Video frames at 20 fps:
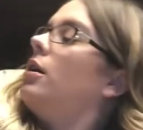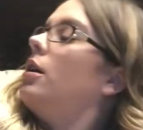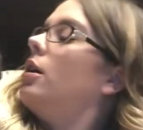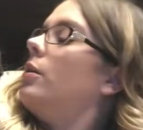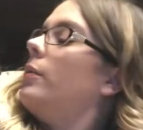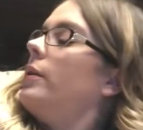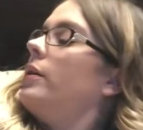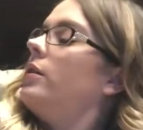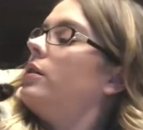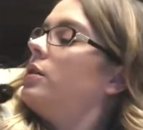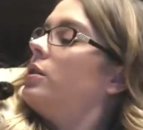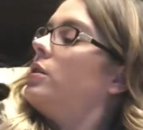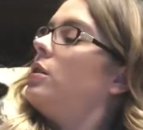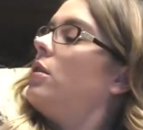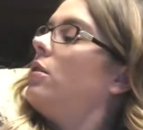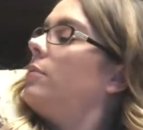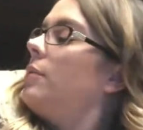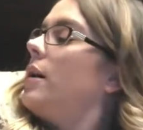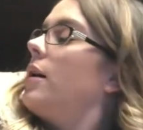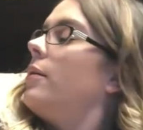Are we going to
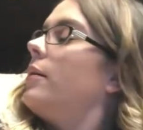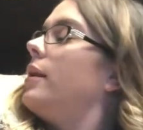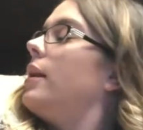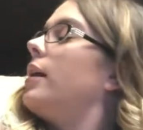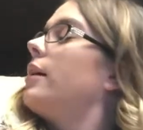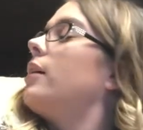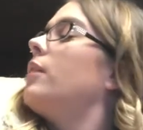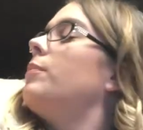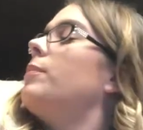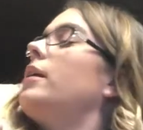show them how we like our